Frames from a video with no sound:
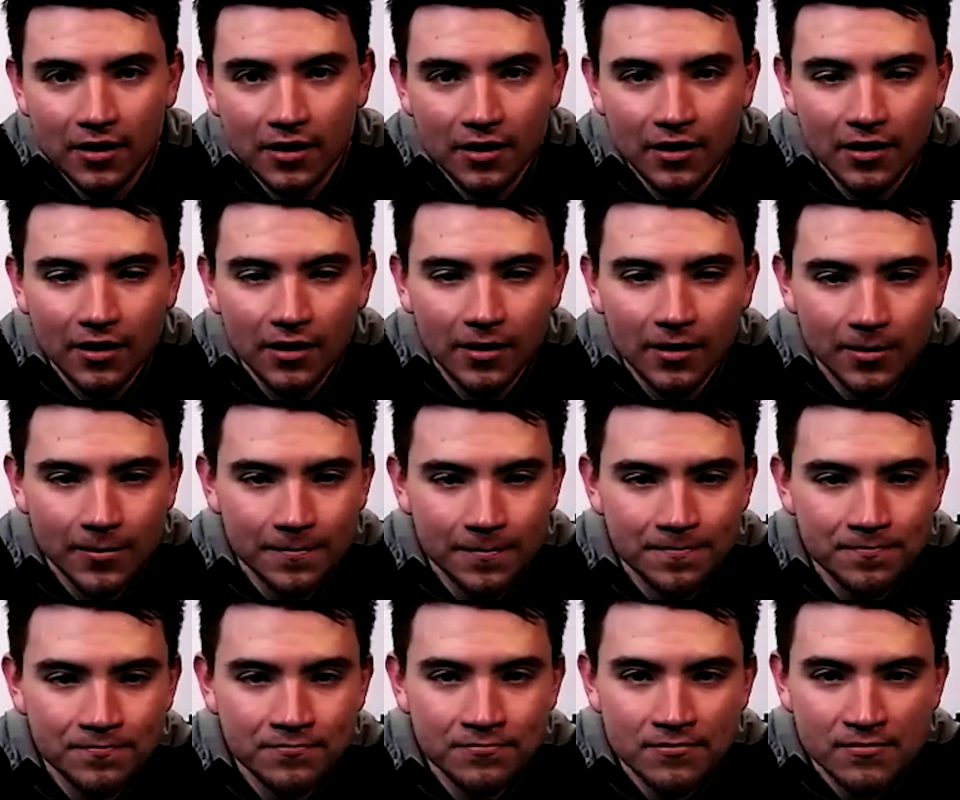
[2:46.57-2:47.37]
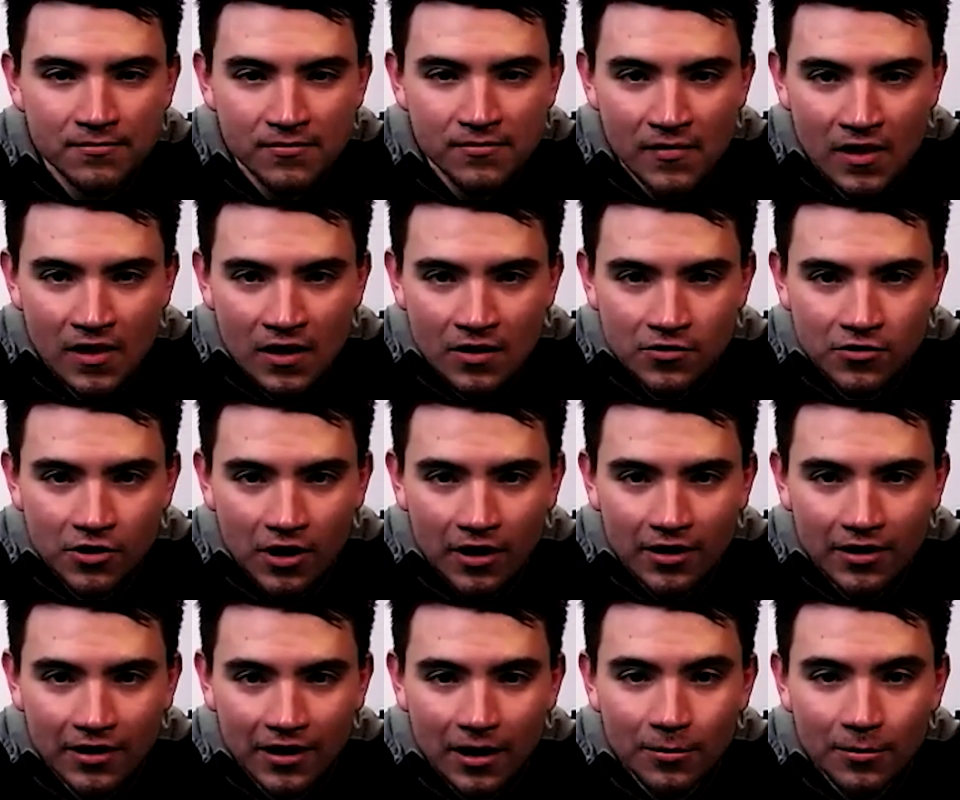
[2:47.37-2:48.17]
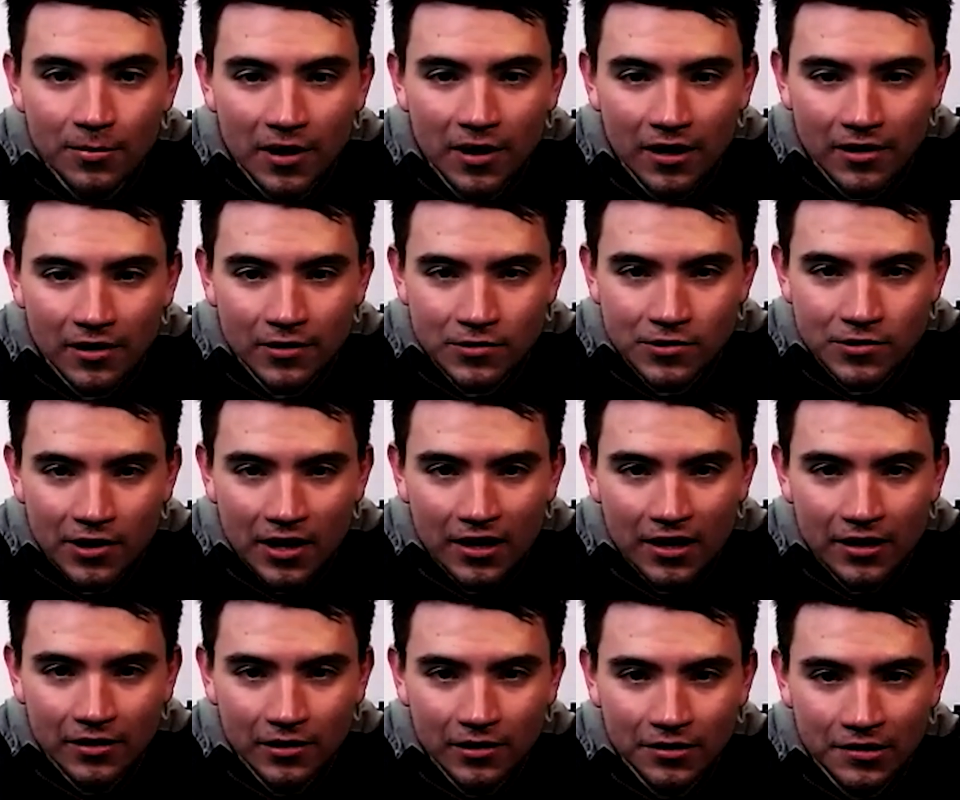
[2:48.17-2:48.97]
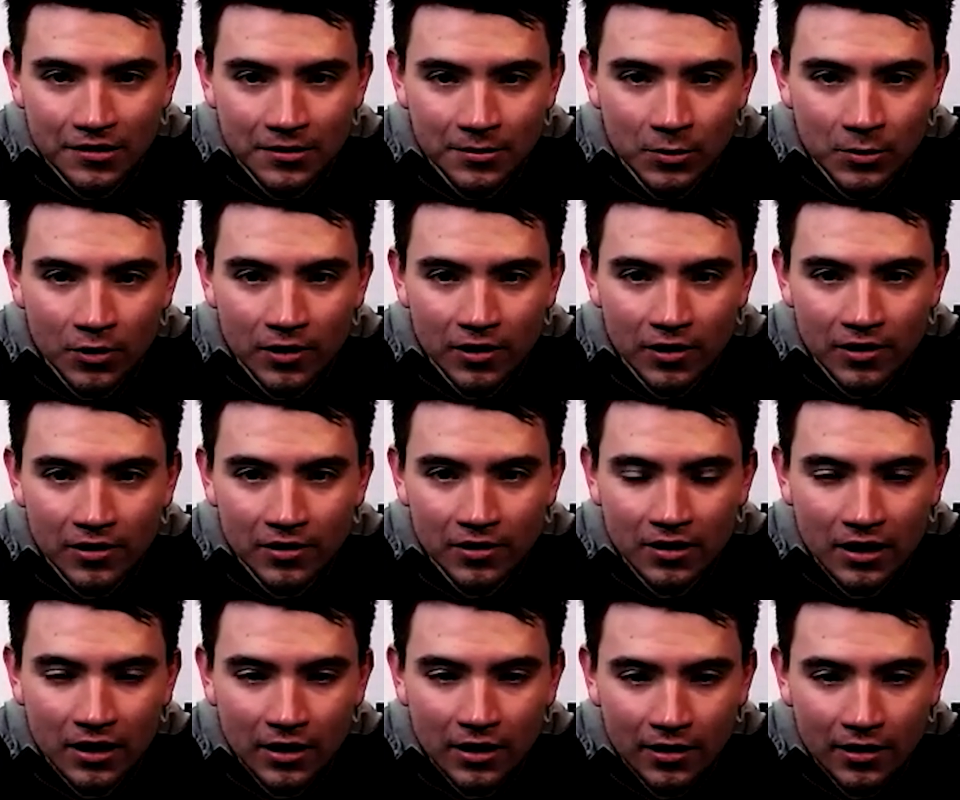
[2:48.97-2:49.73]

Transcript: Trying to get better, trying to learn more.